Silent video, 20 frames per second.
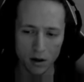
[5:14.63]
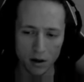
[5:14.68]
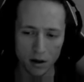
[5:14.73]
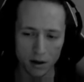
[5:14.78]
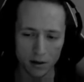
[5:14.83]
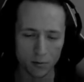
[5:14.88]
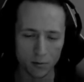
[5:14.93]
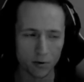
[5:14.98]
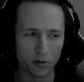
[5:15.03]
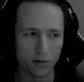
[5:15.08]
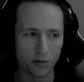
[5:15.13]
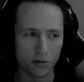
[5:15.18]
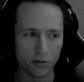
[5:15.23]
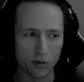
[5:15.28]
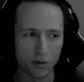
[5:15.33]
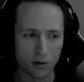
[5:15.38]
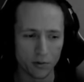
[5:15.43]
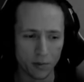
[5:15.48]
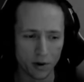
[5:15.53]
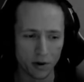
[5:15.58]
was
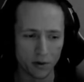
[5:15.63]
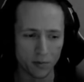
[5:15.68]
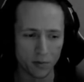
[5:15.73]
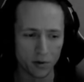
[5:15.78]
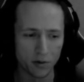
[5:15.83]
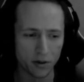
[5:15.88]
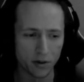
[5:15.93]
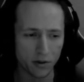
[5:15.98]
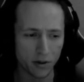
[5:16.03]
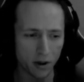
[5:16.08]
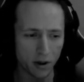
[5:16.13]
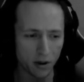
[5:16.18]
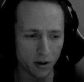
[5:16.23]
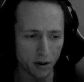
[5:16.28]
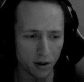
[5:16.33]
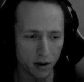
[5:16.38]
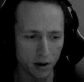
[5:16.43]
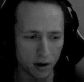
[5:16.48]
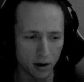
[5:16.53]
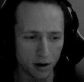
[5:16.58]
Experience Point, I think.
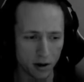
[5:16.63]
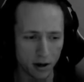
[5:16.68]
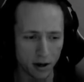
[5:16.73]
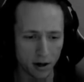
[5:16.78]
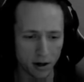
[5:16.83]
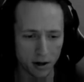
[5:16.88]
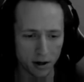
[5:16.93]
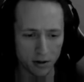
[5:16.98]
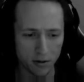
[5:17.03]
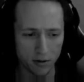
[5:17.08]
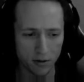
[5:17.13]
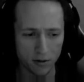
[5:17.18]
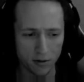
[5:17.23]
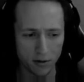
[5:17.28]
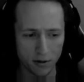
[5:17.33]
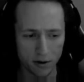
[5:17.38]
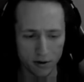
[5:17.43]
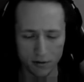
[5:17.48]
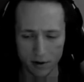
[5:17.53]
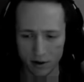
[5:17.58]
I got
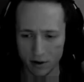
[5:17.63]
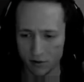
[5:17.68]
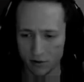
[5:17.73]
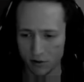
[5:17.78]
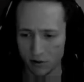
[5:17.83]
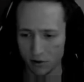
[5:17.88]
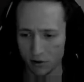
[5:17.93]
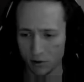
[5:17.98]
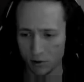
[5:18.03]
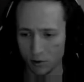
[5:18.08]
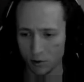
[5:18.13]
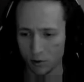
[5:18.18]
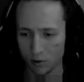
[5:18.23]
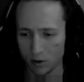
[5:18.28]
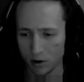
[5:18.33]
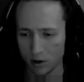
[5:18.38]
advice to